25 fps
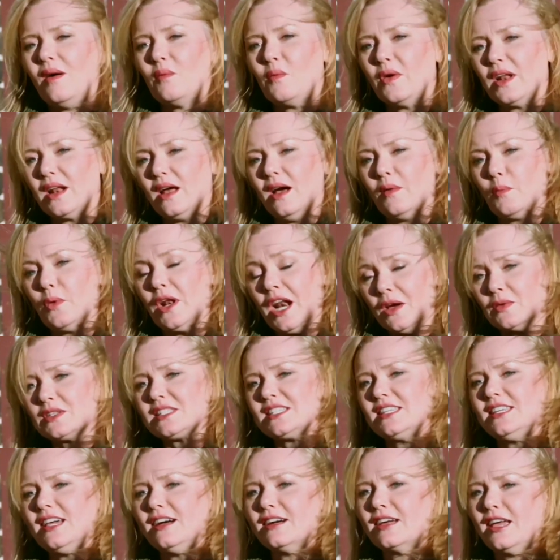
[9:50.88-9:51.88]
When I
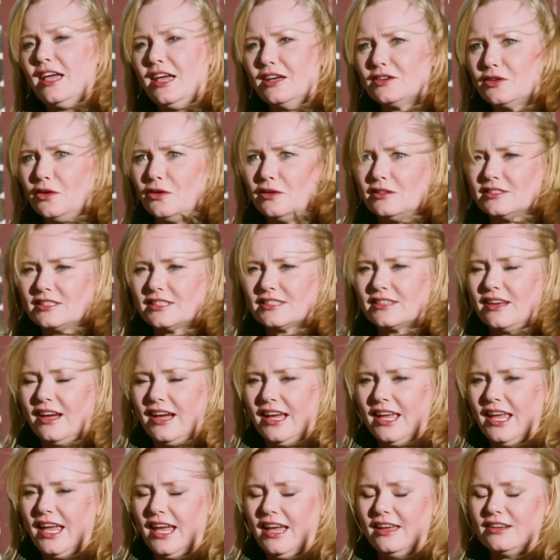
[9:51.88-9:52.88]
was a young adult,
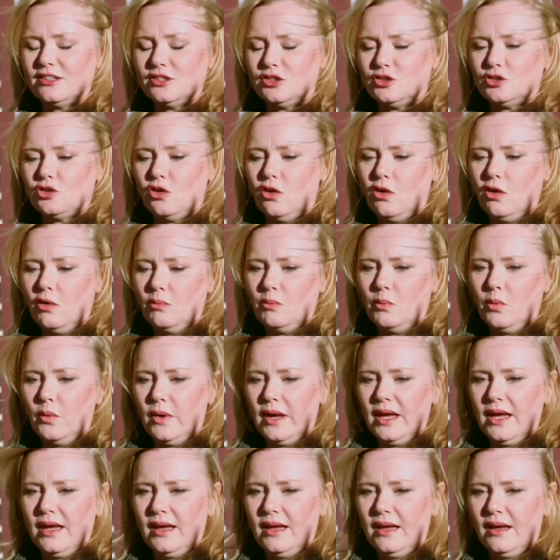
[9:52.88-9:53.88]
I had a job
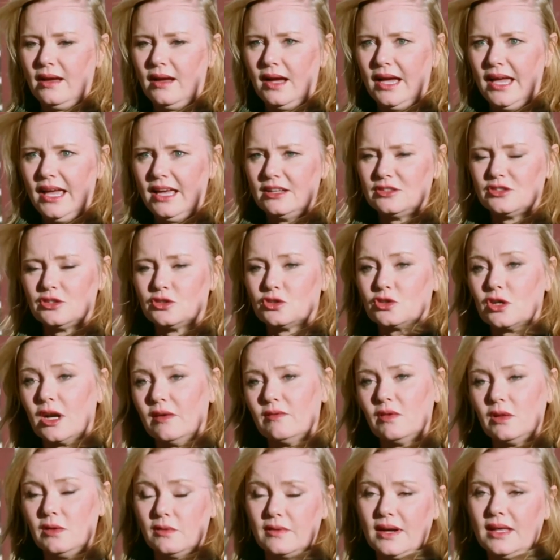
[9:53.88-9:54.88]
where I had to
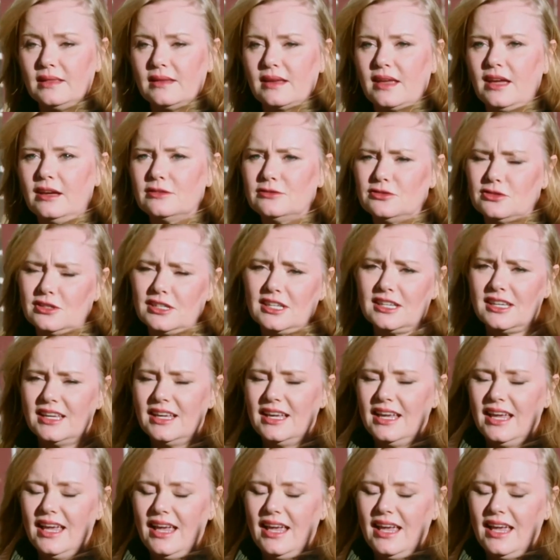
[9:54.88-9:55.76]
travel around the country.